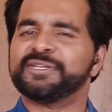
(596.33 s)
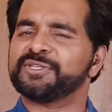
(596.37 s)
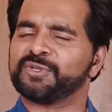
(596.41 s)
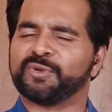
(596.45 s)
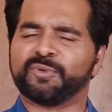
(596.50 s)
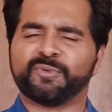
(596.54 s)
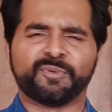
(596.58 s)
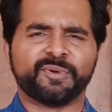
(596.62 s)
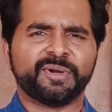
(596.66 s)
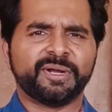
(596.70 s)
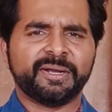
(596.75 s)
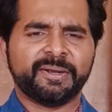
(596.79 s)

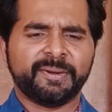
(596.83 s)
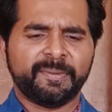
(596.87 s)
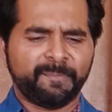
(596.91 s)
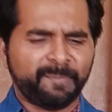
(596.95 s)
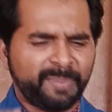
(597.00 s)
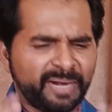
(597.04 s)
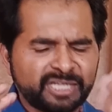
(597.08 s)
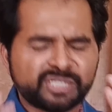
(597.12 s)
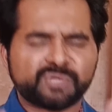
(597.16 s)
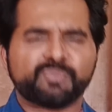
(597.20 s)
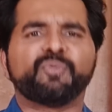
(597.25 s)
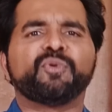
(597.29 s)
So
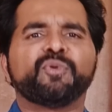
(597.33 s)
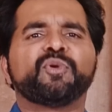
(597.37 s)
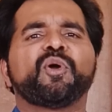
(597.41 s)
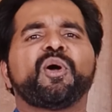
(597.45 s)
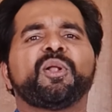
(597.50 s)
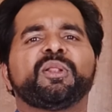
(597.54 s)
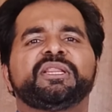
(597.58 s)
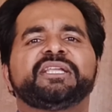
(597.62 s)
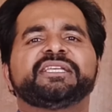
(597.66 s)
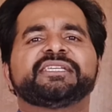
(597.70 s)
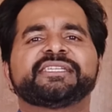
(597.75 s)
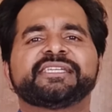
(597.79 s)
please put
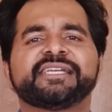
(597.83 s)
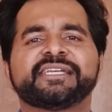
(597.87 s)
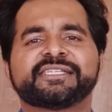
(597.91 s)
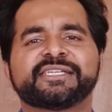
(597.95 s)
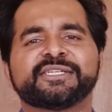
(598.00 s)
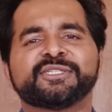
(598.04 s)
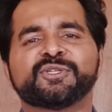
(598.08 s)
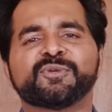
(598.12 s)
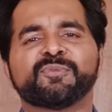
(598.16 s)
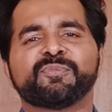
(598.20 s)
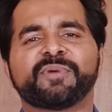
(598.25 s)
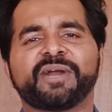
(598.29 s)
all these things
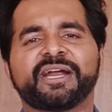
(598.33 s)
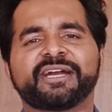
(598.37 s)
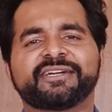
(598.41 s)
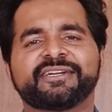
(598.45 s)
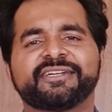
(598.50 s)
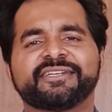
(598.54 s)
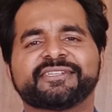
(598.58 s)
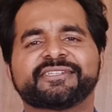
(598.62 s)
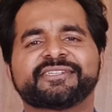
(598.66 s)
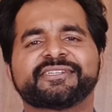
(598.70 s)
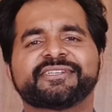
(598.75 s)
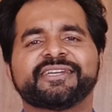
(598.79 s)
into
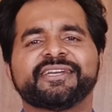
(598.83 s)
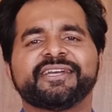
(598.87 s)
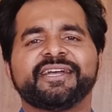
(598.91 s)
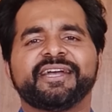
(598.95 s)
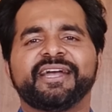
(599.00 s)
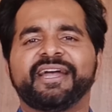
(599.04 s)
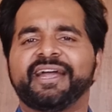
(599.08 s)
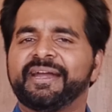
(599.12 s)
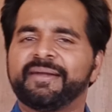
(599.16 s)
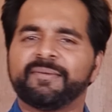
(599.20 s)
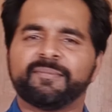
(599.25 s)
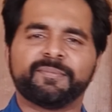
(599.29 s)
practice
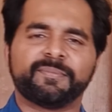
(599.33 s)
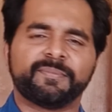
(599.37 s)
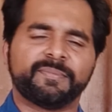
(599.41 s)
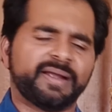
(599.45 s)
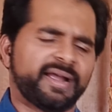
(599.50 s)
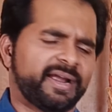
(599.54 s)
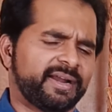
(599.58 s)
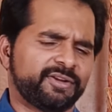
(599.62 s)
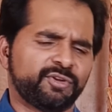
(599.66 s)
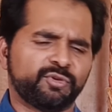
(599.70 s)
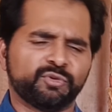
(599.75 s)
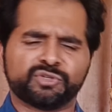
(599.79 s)
and,
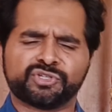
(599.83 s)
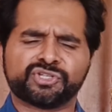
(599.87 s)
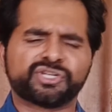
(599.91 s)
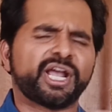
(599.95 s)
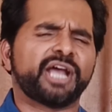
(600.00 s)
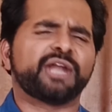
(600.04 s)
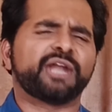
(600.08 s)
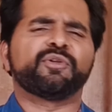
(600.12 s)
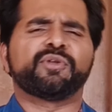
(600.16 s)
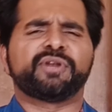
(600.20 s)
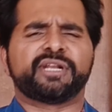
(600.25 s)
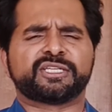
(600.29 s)
and to
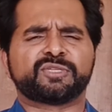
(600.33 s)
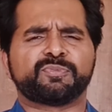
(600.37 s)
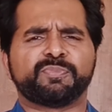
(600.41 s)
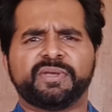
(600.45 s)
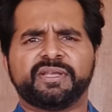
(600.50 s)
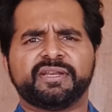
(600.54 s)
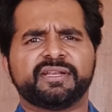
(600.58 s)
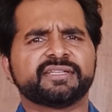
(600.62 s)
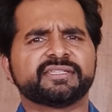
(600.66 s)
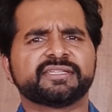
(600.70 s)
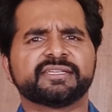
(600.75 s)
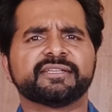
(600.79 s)
share your
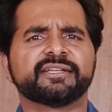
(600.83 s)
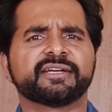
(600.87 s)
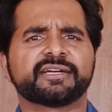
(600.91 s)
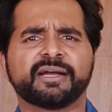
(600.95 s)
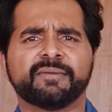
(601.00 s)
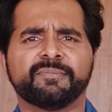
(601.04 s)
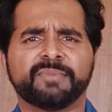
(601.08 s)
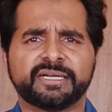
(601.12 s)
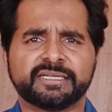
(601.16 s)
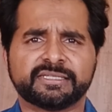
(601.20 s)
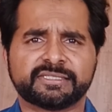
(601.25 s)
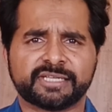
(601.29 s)
experience in the
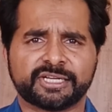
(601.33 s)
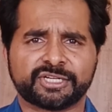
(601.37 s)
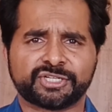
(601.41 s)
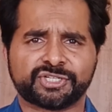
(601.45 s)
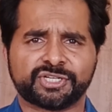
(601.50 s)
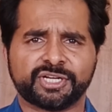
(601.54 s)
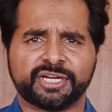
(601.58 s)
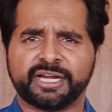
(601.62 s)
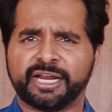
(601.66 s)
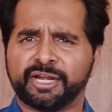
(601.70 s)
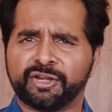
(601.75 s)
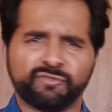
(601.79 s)
comment
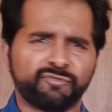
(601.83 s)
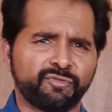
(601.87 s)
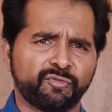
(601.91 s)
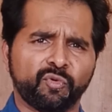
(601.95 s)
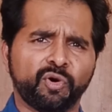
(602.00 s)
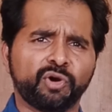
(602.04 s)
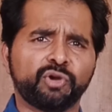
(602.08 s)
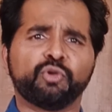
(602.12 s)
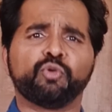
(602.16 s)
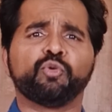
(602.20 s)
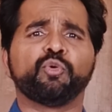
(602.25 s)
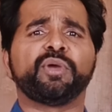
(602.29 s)
section. And if you
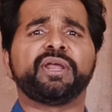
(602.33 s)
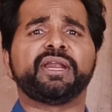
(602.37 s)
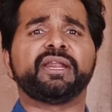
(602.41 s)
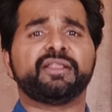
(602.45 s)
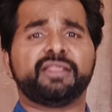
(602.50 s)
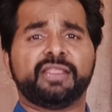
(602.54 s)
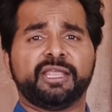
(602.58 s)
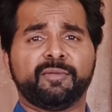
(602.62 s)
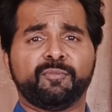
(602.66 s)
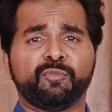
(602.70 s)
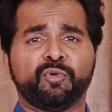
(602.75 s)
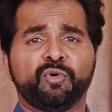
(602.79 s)
want to know
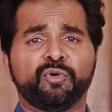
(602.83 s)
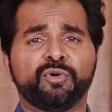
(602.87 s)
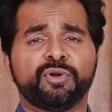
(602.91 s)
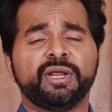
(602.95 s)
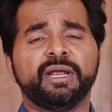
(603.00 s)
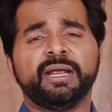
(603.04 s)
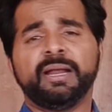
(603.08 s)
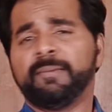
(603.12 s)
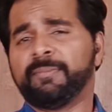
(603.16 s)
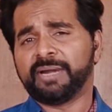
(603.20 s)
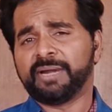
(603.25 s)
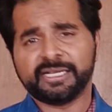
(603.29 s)
anything more,
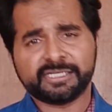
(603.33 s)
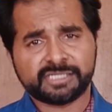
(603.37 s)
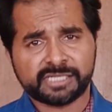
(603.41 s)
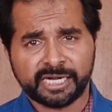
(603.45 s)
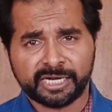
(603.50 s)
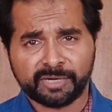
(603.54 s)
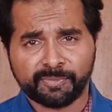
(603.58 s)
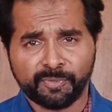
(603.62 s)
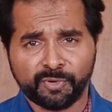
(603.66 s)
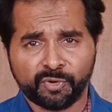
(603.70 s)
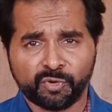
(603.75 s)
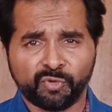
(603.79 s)
please
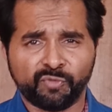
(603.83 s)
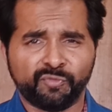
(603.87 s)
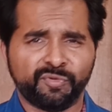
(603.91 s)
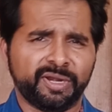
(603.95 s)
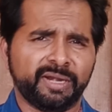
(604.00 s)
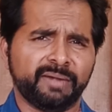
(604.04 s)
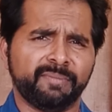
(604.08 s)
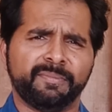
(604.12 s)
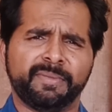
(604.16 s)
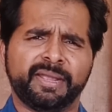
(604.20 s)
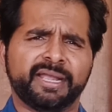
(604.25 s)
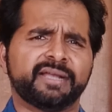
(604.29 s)
let me know.
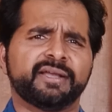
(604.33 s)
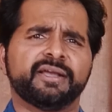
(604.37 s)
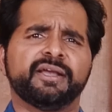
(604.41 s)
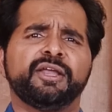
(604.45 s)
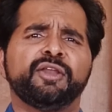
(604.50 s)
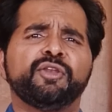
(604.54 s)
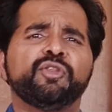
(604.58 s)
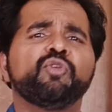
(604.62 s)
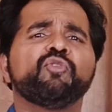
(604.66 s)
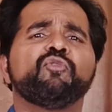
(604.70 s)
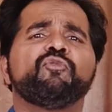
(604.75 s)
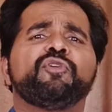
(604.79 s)
We'll make
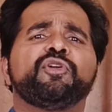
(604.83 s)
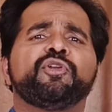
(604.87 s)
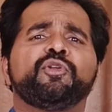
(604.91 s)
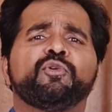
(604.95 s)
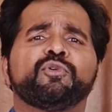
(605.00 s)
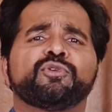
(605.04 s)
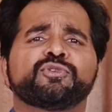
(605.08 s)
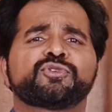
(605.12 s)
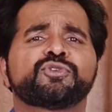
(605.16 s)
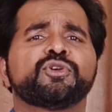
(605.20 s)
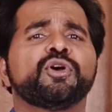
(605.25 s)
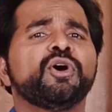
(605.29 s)
new
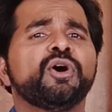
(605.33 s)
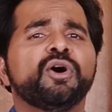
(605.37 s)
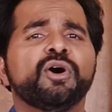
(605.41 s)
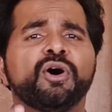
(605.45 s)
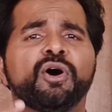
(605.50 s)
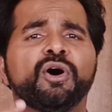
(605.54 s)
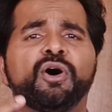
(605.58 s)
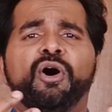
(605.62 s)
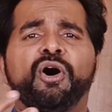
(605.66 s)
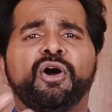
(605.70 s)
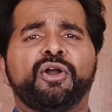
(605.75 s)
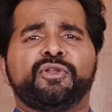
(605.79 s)
videos
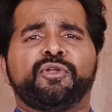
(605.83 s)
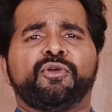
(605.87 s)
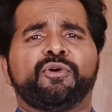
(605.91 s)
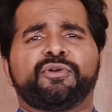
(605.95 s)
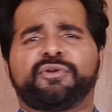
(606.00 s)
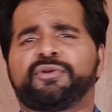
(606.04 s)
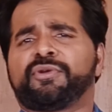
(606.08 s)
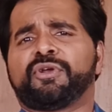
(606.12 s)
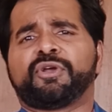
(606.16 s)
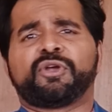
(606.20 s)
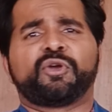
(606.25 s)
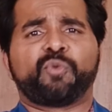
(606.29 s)
on
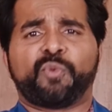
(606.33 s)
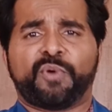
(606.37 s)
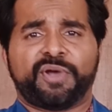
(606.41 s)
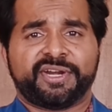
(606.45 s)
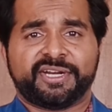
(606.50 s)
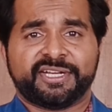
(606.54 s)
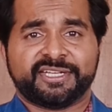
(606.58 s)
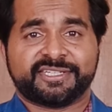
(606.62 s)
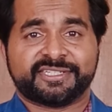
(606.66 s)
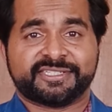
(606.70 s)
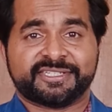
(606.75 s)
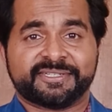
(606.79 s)
your
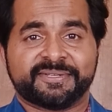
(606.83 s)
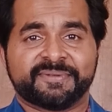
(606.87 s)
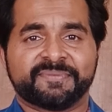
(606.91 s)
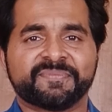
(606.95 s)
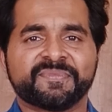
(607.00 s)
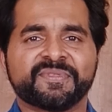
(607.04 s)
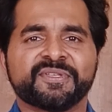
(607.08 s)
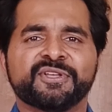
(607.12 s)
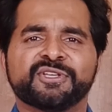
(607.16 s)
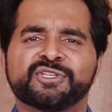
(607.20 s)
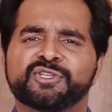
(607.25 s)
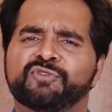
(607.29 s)
queries.
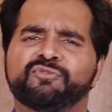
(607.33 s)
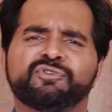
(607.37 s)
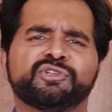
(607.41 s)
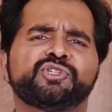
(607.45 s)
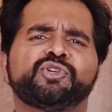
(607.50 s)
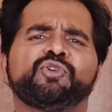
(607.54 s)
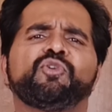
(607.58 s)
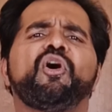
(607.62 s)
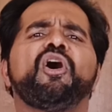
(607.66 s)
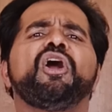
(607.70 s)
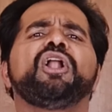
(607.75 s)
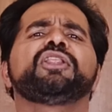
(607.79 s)
So
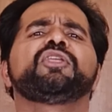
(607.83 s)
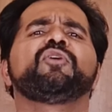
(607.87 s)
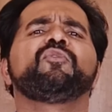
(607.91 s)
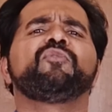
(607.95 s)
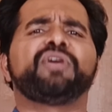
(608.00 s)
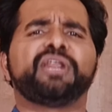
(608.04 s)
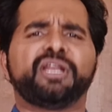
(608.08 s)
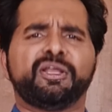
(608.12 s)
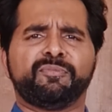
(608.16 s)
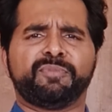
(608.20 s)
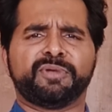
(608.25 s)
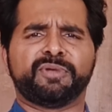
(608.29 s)
wish you all the
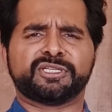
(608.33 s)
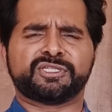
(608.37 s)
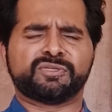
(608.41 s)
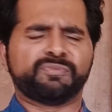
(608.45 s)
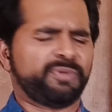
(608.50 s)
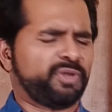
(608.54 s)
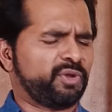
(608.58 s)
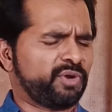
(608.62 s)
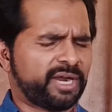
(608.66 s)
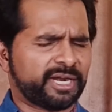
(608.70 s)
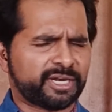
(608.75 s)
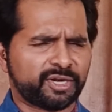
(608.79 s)
very best.
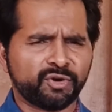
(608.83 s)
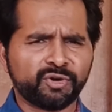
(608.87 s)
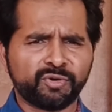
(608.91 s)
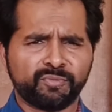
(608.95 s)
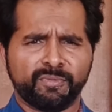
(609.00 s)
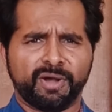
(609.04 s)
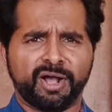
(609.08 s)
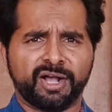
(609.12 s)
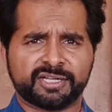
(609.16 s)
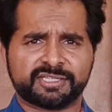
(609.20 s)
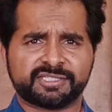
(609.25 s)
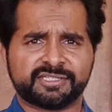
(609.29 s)
May you get
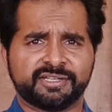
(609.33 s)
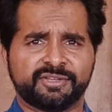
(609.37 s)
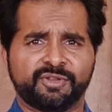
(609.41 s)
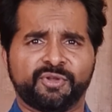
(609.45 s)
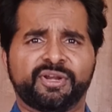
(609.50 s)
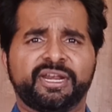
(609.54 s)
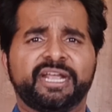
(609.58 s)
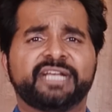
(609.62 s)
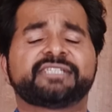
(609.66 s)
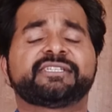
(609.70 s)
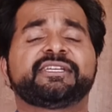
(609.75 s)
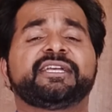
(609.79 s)
good marks in
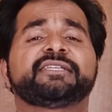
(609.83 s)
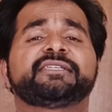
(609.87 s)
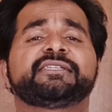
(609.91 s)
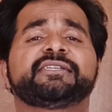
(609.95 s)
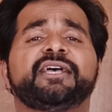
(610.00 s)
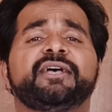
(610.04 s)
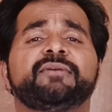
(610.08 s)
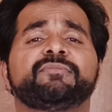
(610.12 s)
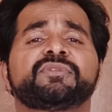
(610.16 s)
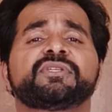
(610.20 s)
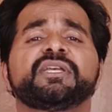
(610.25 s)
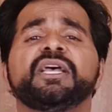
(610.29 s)
your next
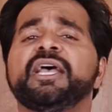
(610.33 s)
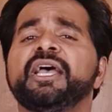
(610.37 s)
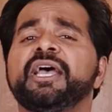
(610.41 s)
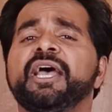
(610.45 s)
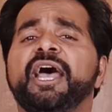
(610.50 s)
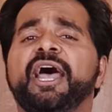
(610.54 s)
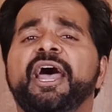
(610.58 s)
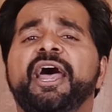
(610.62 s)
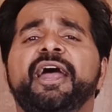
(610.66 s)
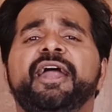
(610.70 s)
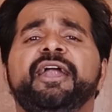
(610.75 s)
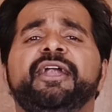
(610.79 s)
exams
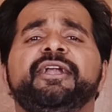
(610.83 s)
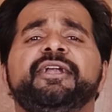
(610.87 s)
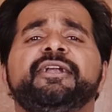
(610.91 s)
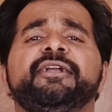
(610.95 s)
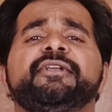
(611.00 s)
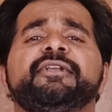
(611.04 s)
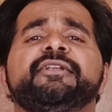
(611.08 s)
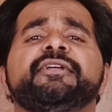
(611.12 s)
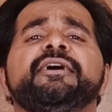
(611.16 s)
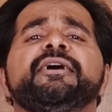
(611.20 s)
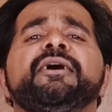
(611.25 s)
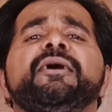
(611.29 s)

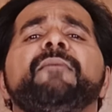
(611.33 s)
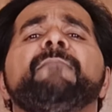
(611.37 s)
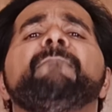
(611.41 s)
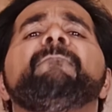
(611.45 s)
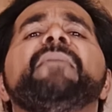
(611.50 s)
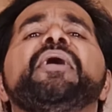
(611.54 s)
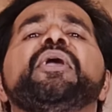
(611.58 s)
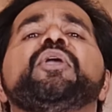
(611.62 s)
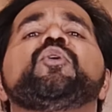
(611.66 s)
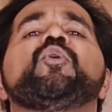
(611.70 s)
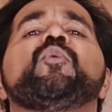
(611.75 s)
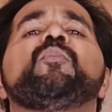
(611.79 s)
and
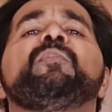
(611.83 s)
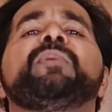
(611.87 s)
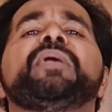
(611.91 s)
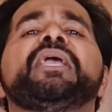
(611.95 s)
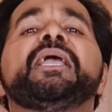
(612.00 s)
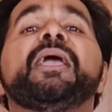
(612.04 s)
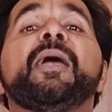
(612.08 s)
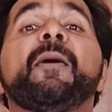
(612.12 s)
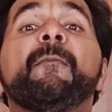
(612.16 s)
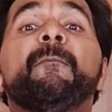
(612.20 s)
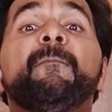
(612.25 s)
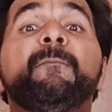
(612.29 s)
may you
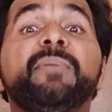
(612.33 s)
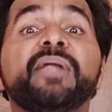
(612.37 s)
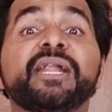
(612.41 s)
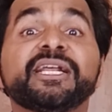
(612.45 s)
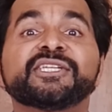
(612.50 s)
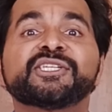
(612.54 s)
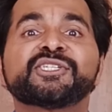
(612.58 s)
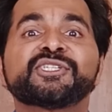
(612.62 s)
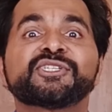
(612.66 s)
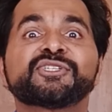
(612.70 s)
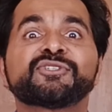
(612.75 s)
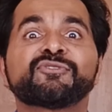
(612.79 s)
be
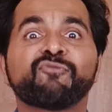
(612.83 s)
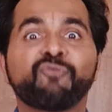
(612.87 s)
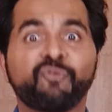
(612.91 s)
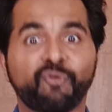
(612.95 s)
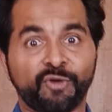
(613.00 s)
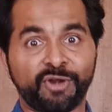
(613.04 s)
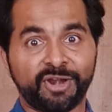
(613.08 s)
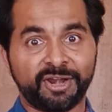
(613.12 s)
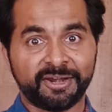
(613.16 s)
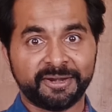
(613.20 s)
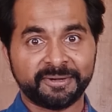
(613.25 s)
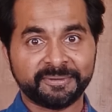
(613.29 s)

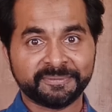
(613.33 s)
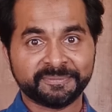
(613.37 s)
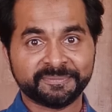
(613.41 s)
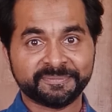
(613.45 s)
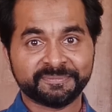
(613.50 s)
blissful.